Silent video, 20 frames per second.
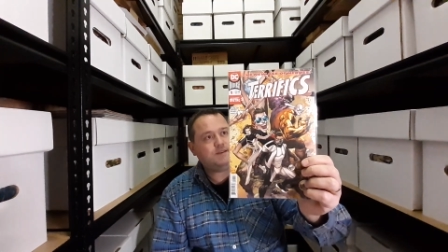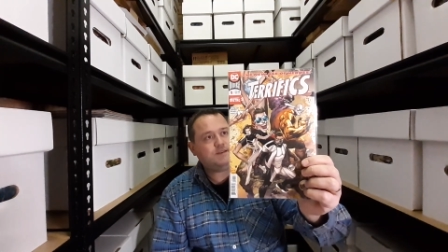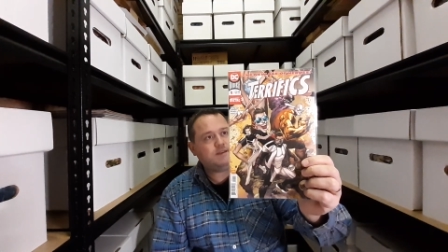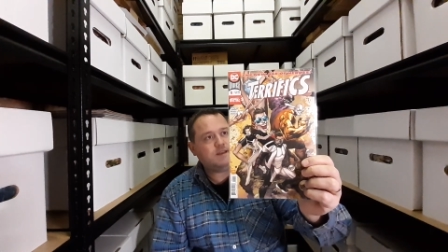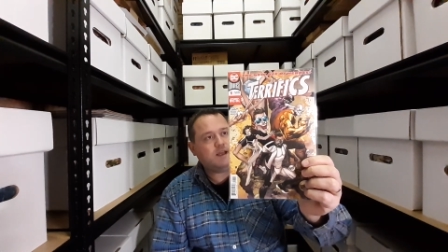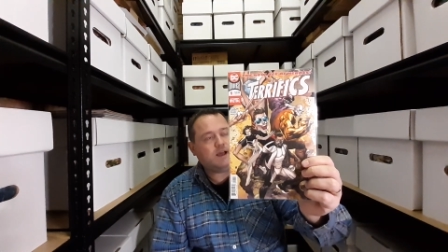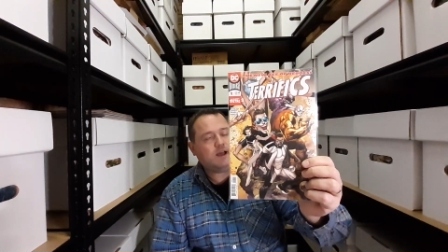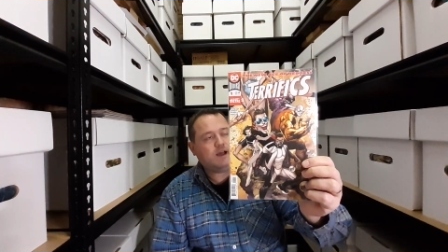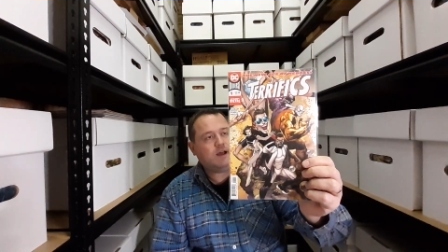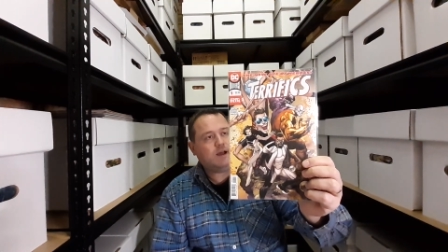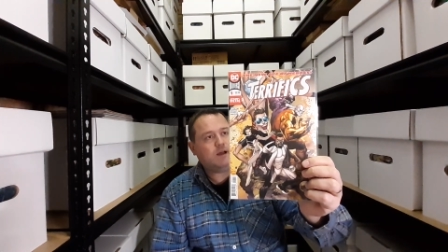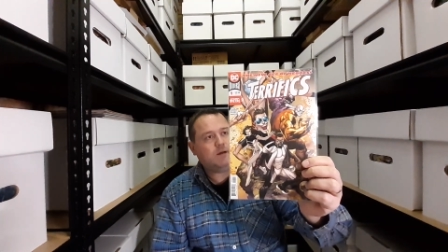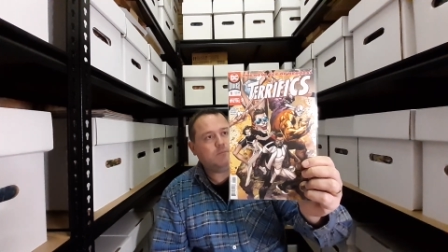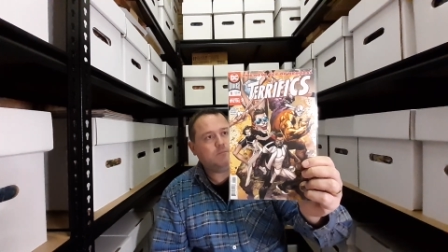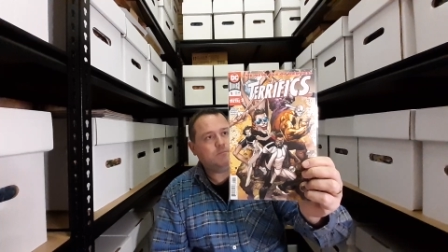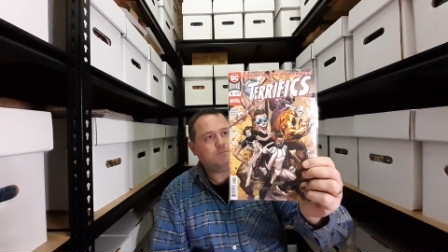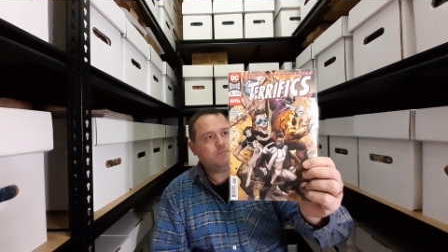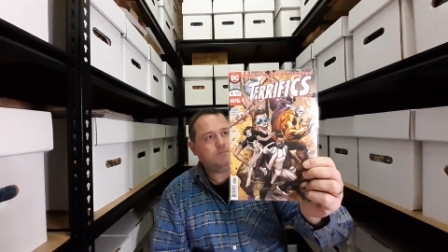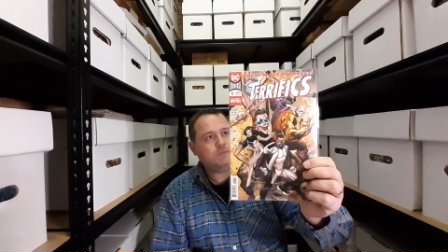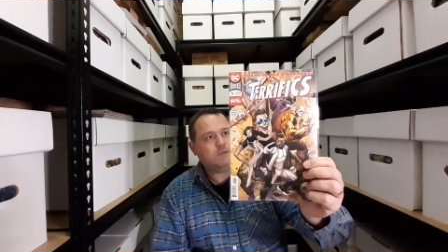
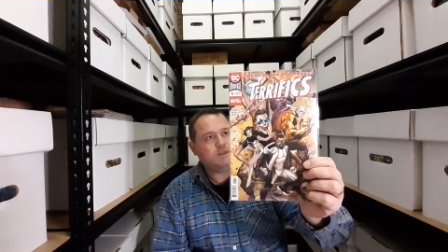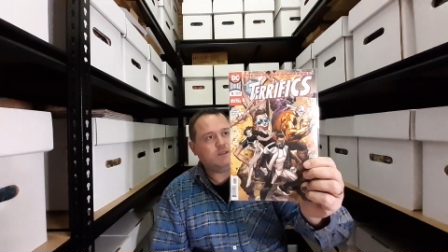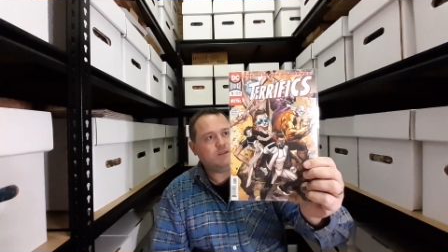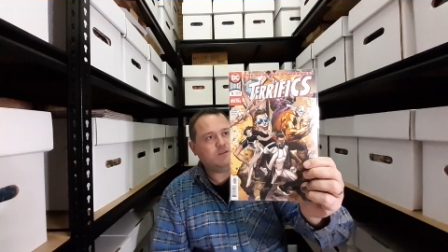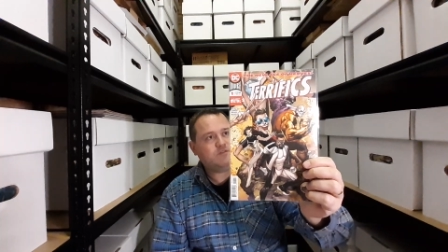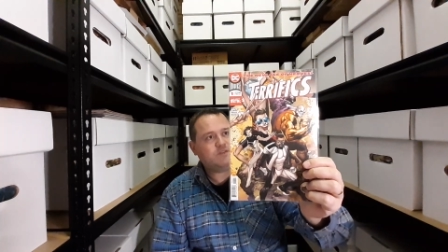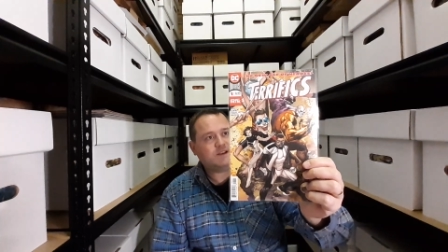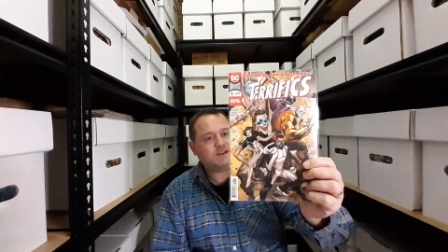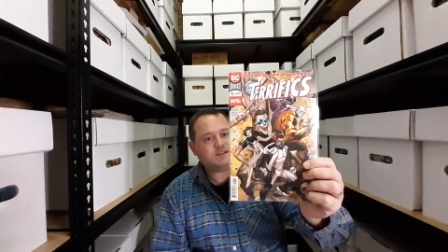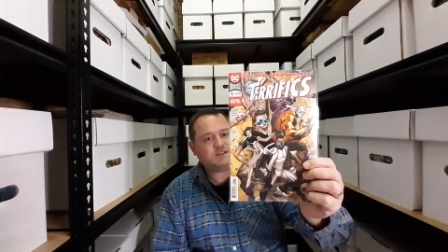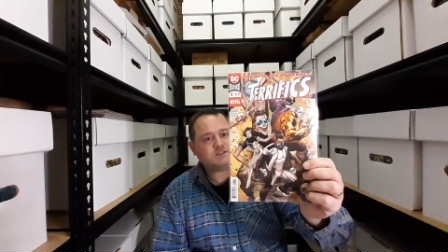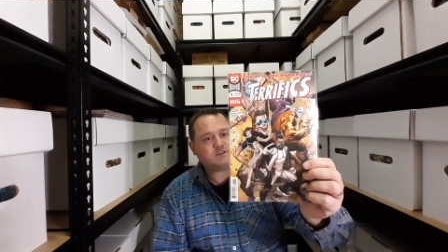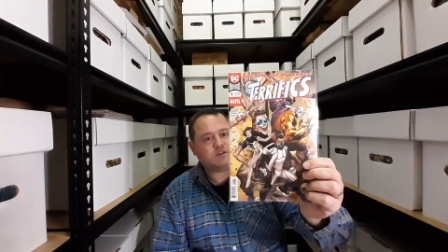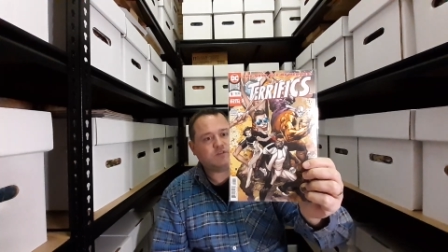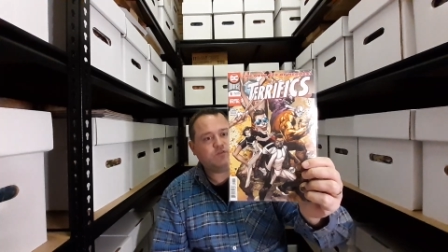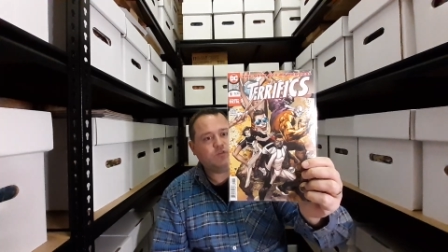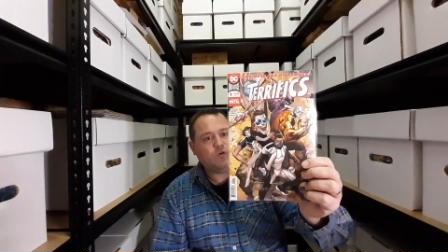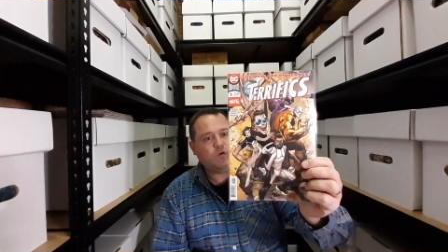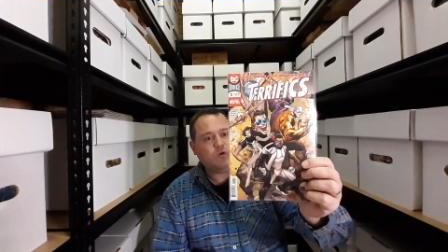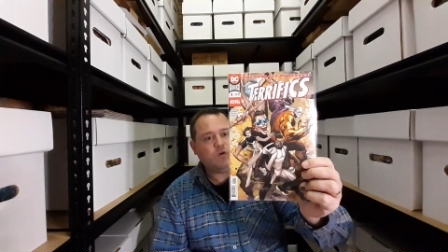the Fantastic
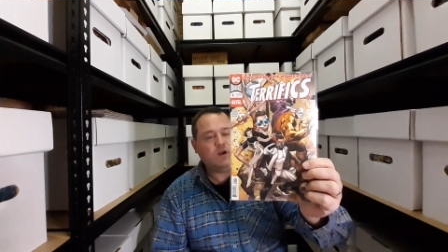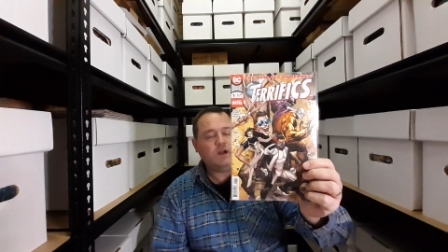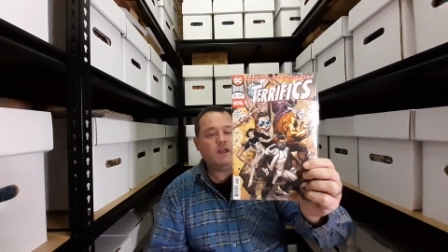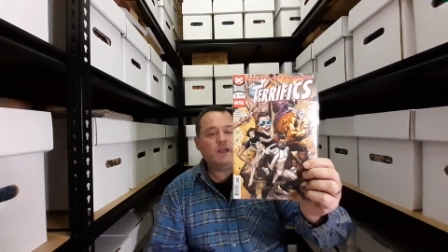Four.